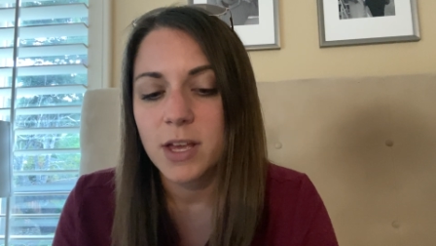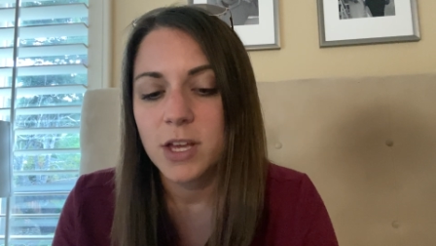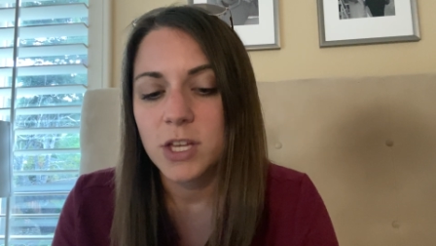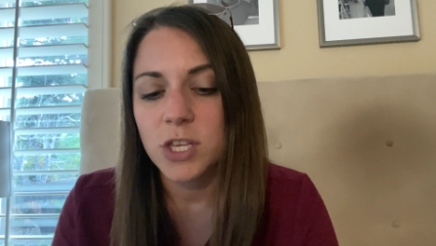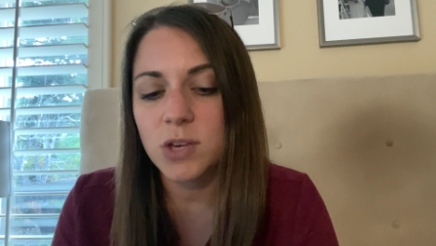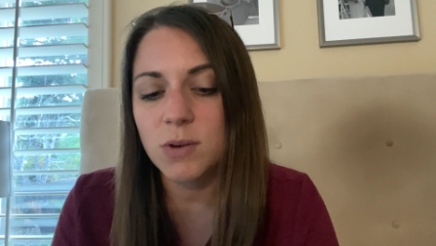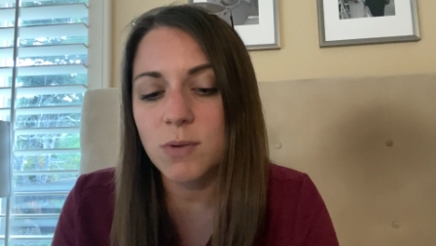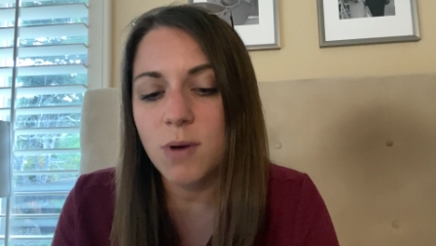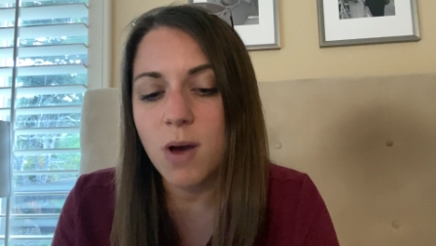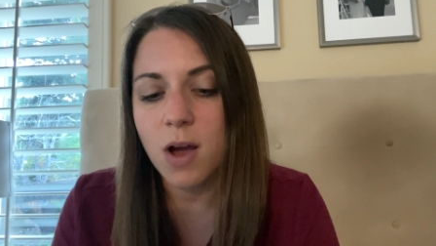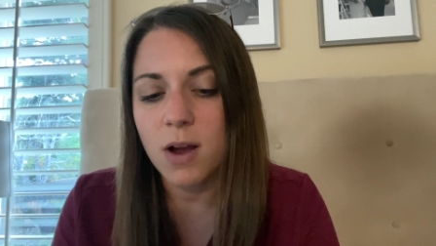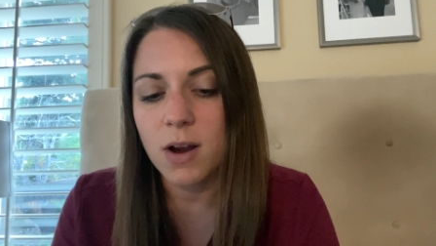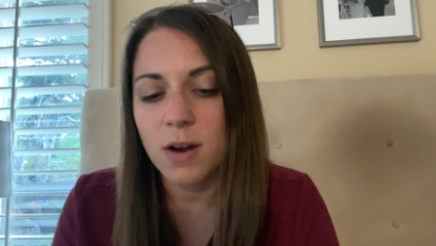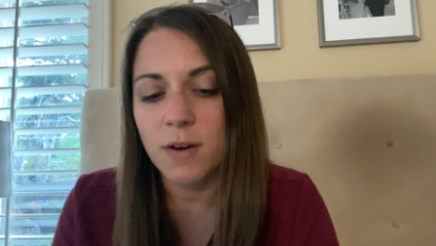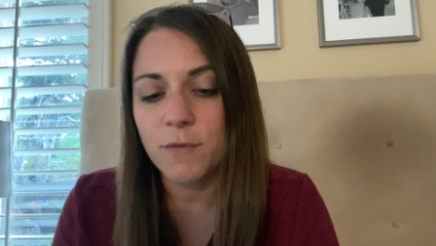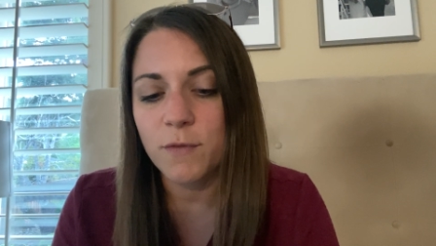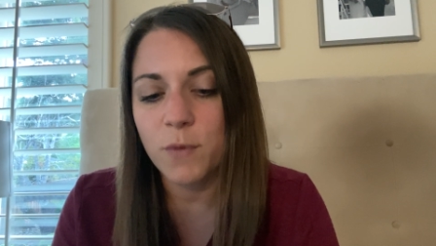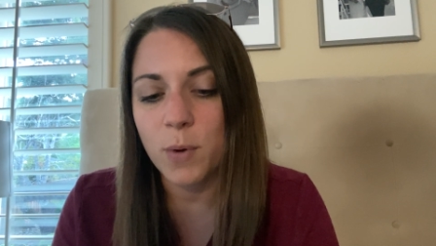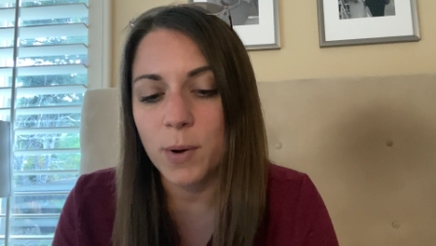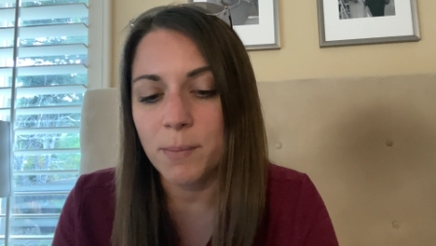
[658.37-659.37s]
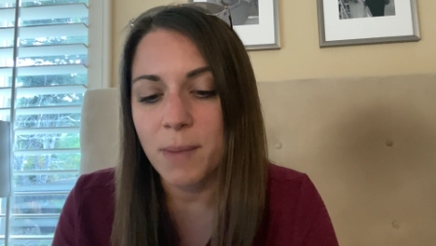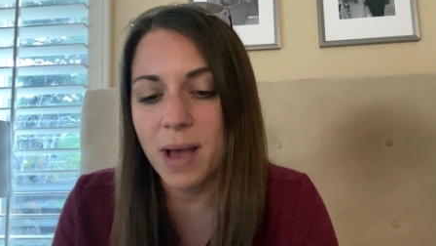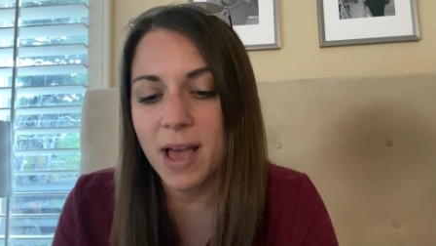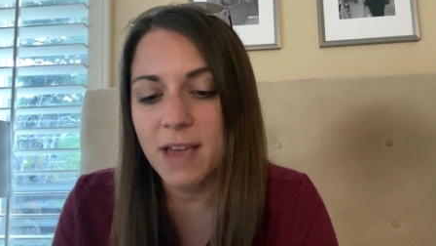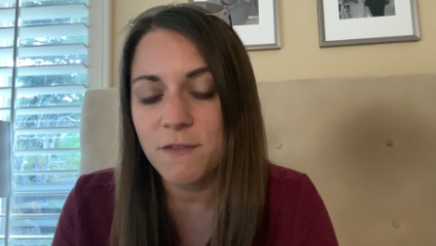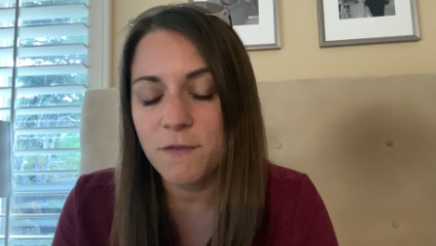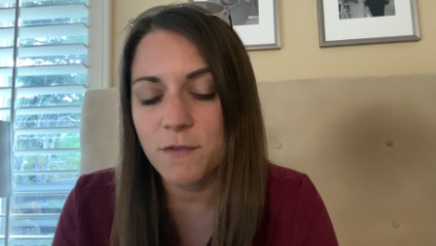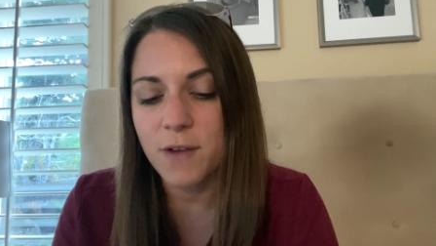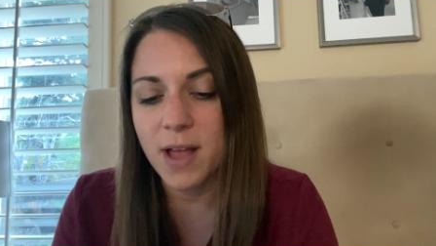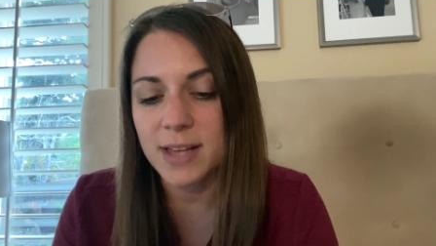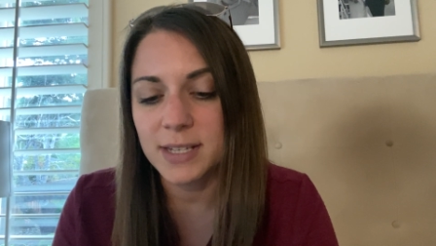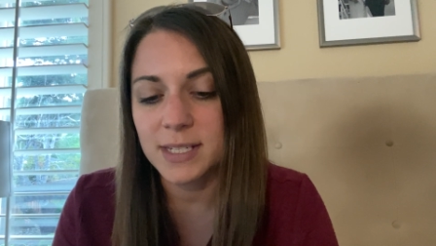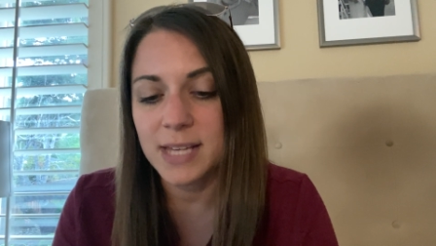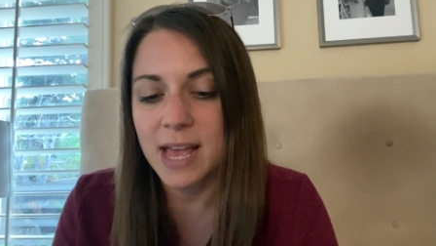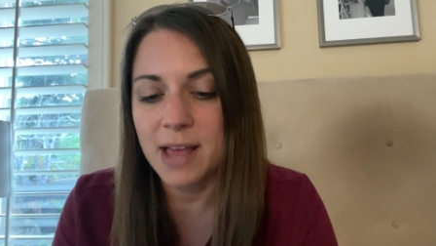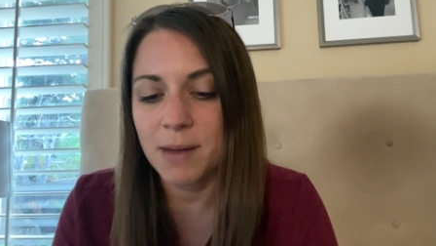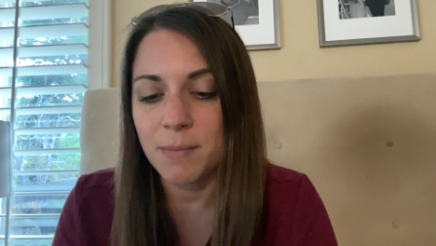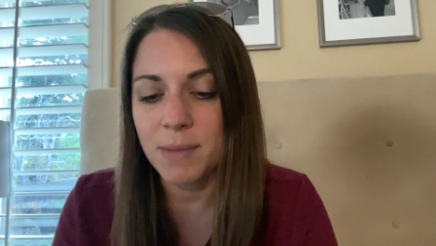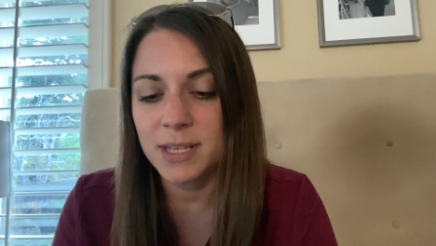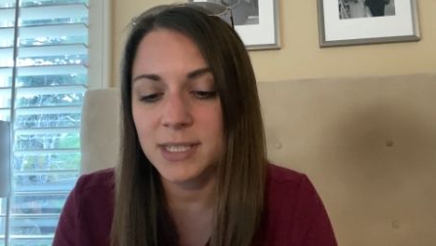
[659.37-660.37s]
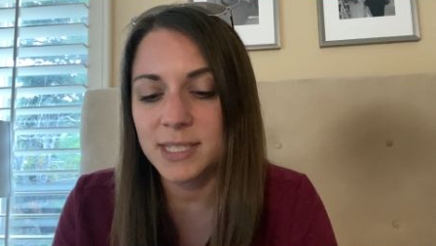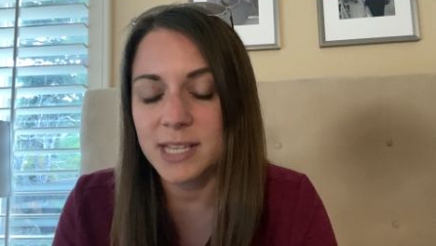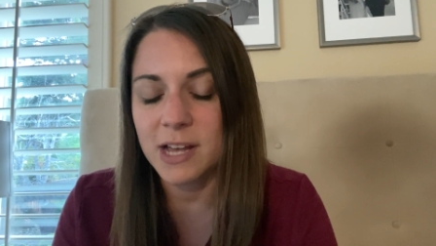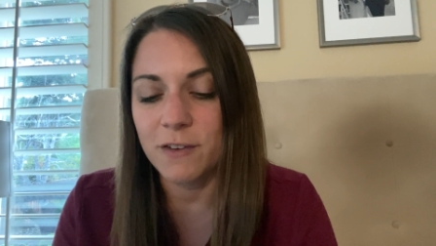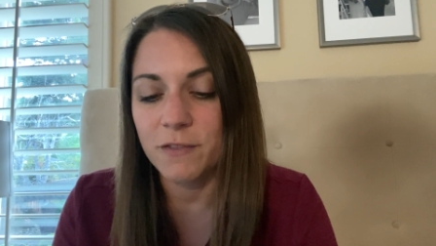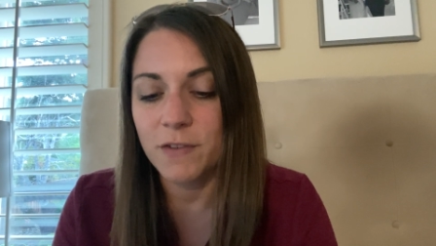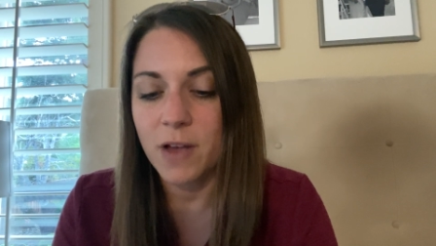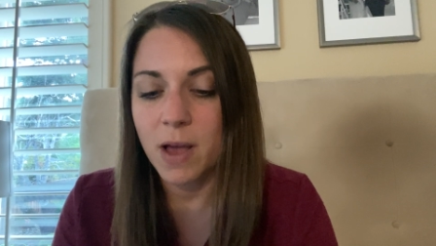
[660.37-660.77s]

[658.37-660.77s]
You are, for my friend and myself,